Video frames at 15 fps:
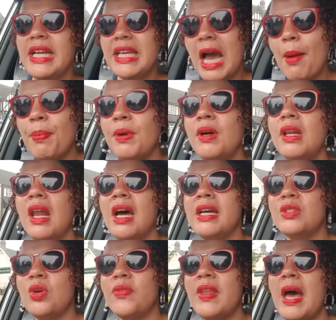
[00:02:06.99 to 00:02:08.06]

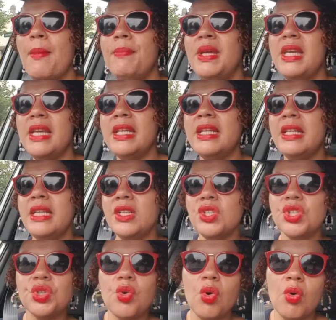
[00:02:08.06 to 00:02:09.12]
capitalize on that meeting and
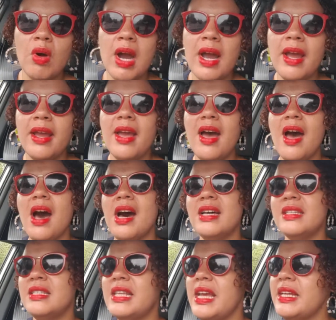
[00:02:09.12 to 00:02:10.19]
ensure I
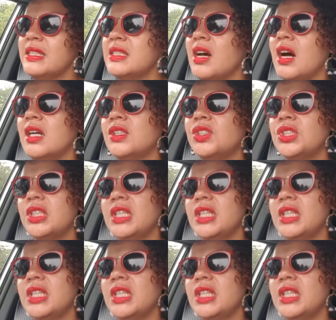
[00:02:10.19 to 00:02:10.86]
stay in touch,